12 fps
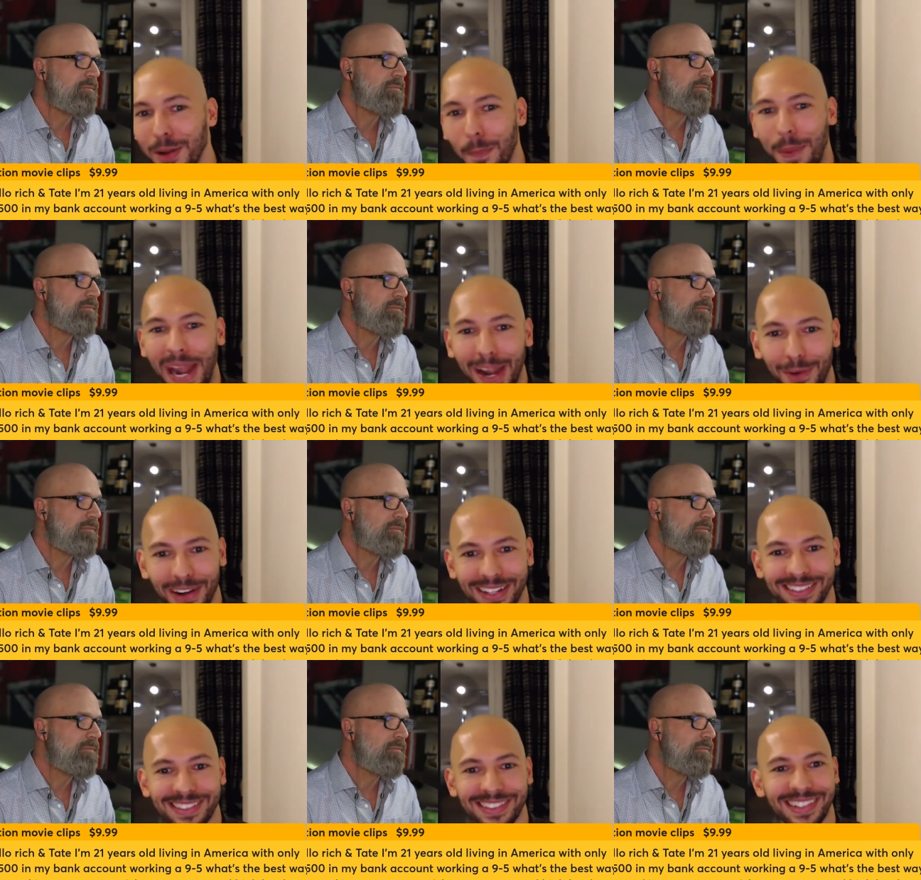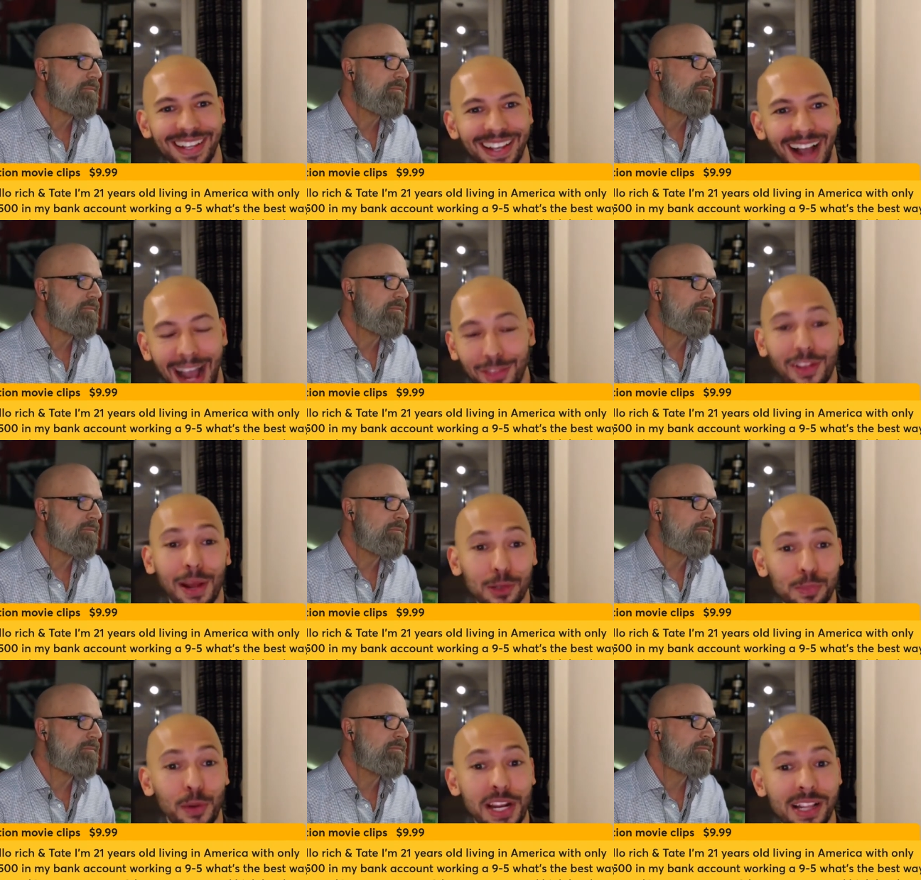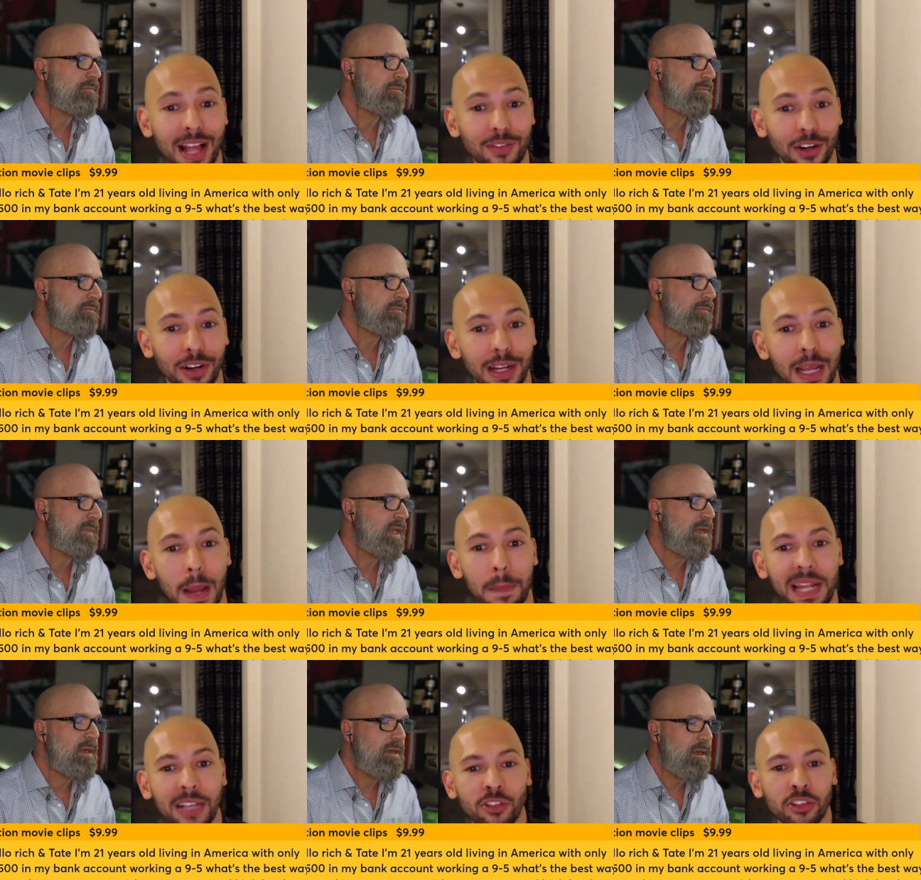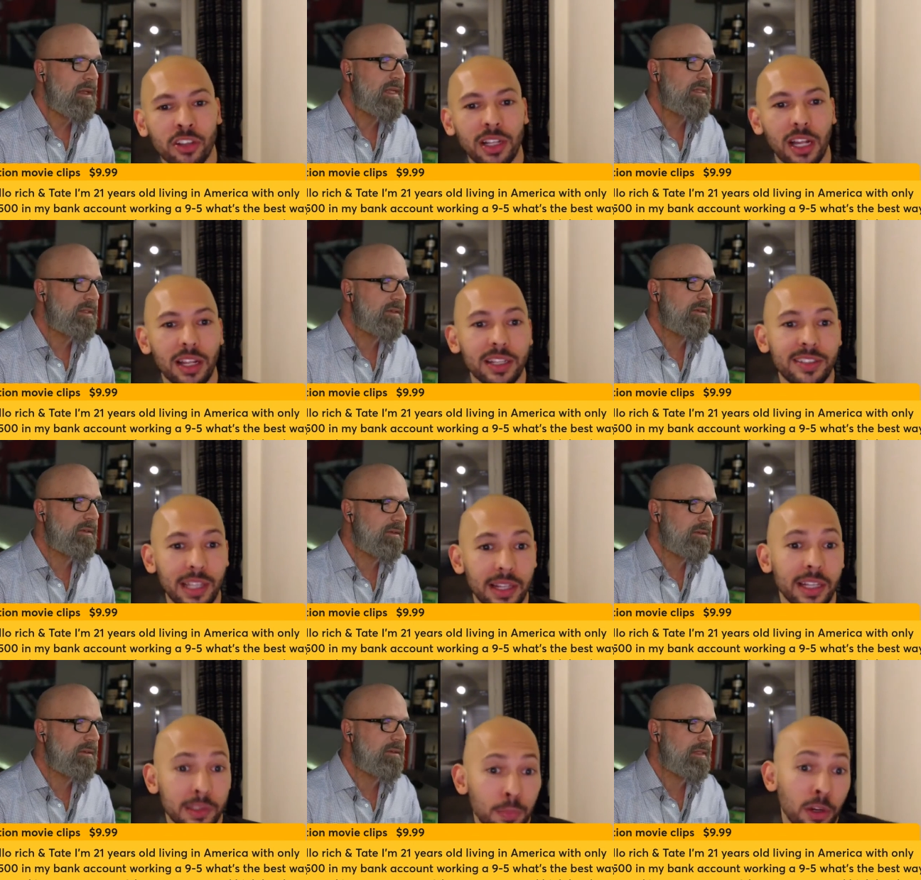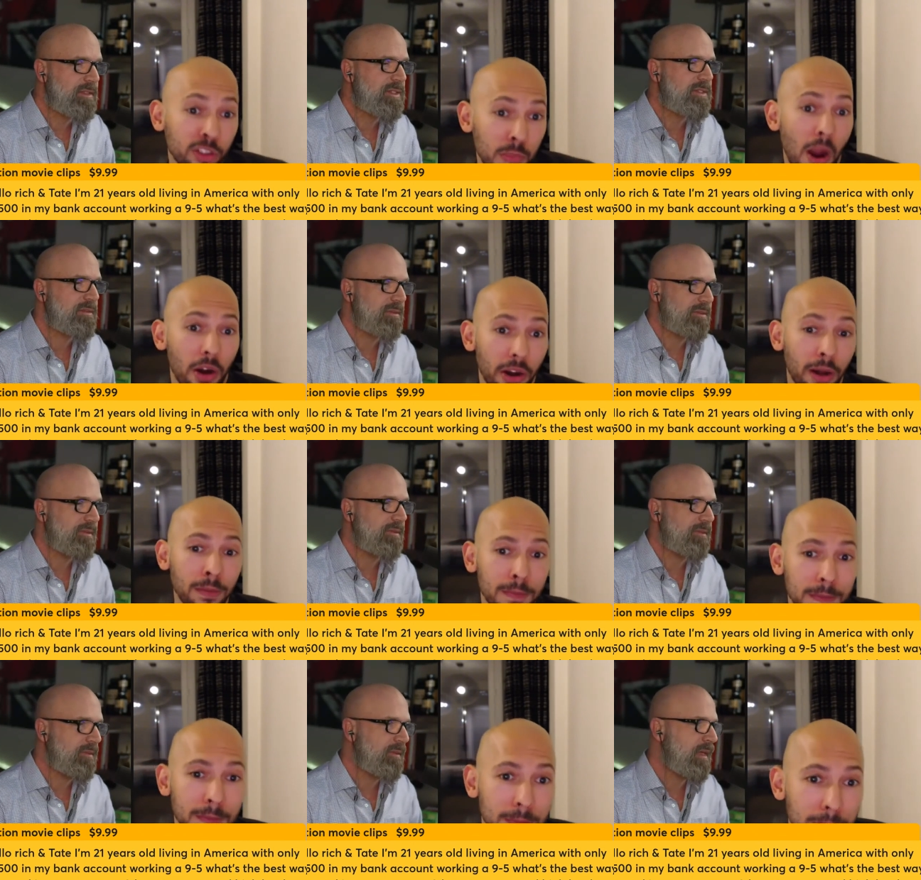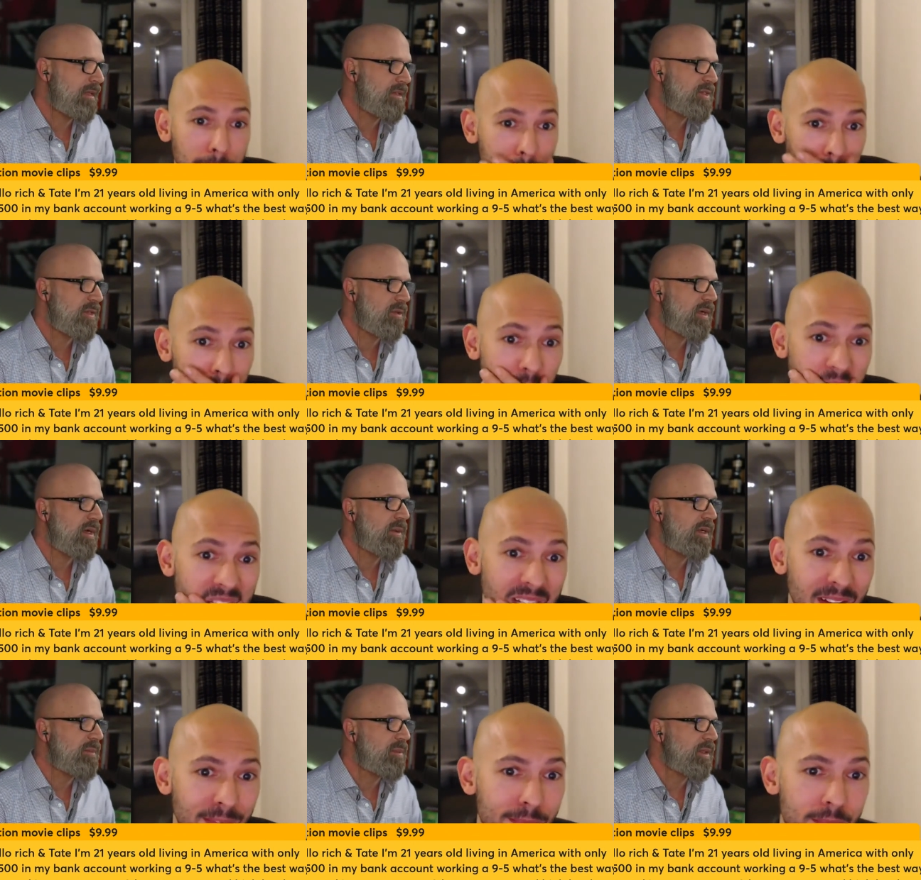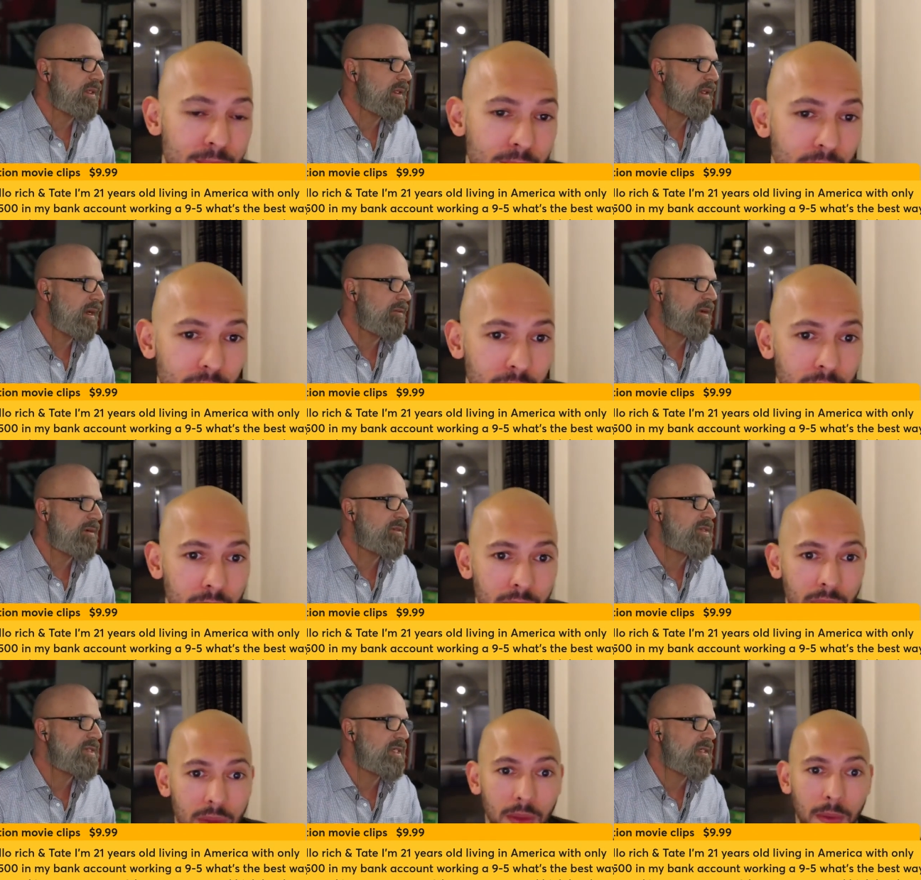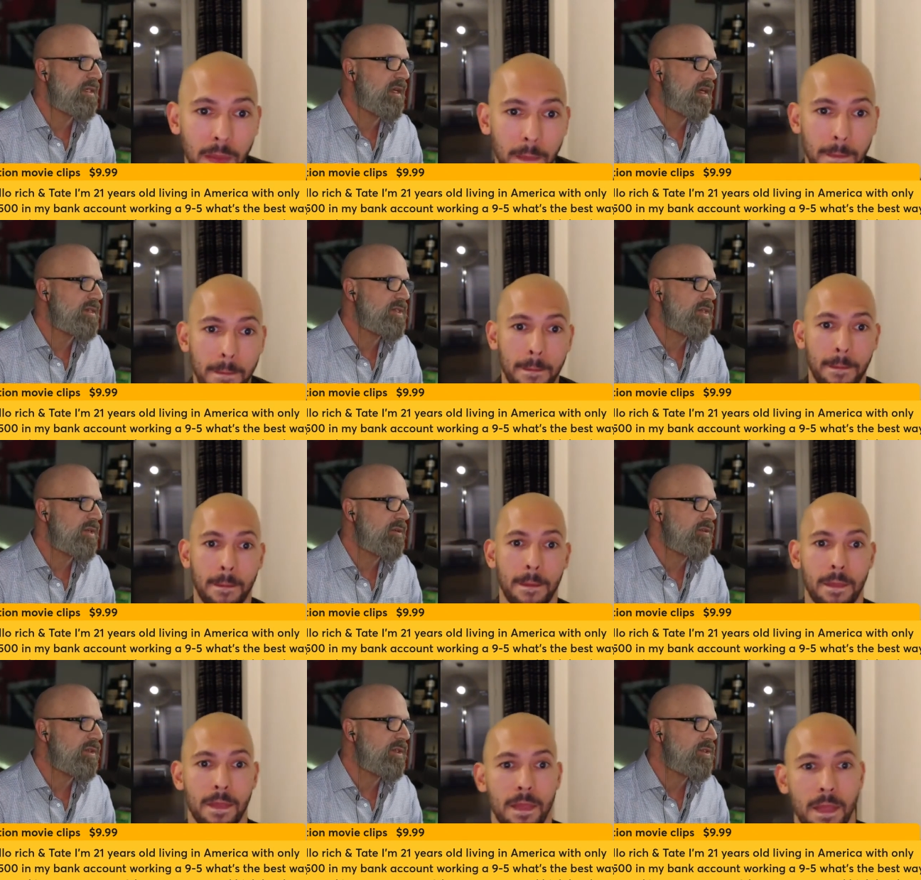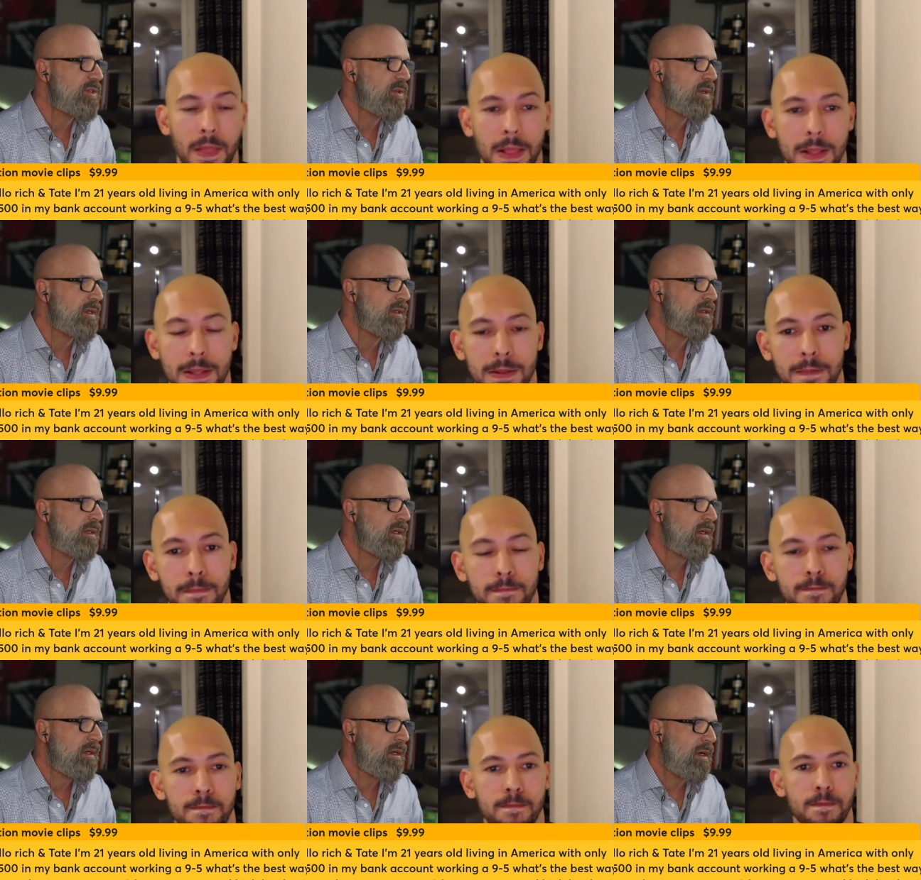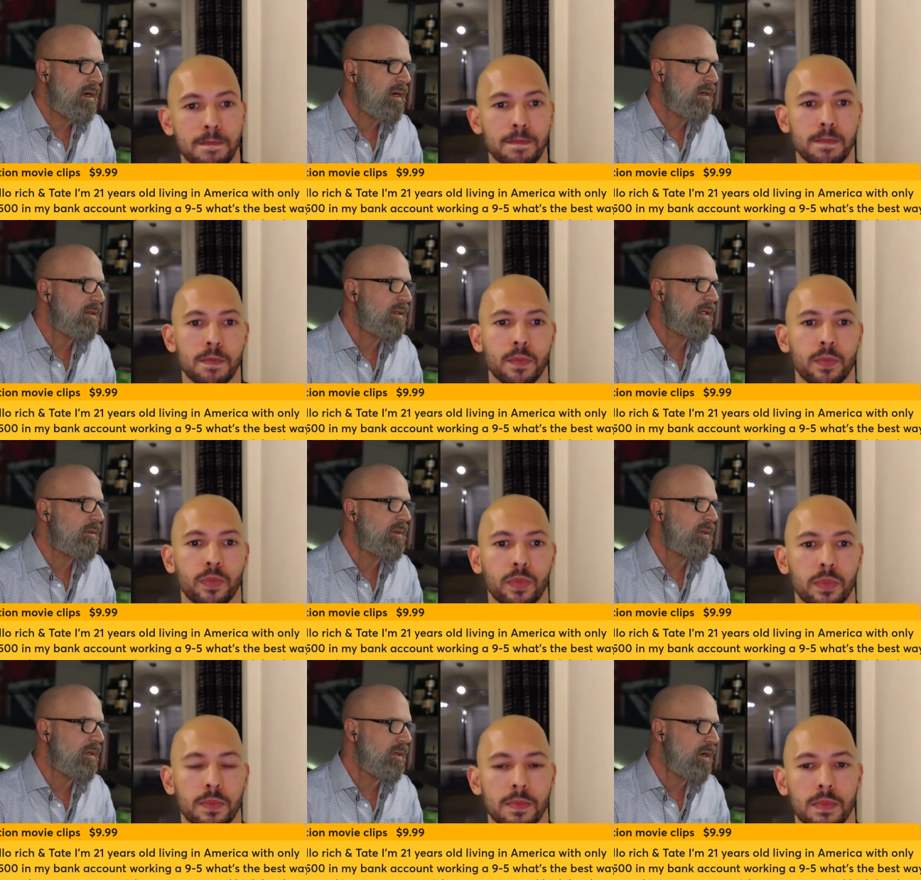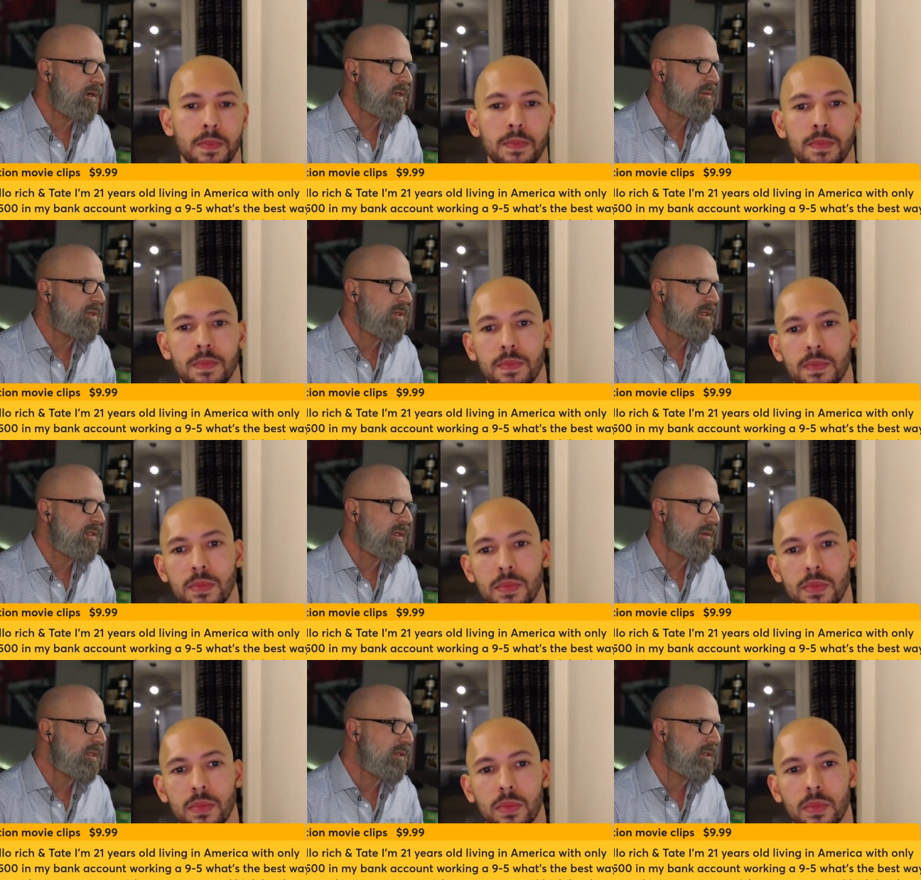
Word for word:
Speaker 1: than your parents. I mm-hmm. thought that mm-hmm. was pretty clever, but that's no, that, little, It's pretty smart, no?
Speaker 2: Yeah, that's a great way to put it. And I've often said to guys, you know, if you can join a car club, a, a car community, I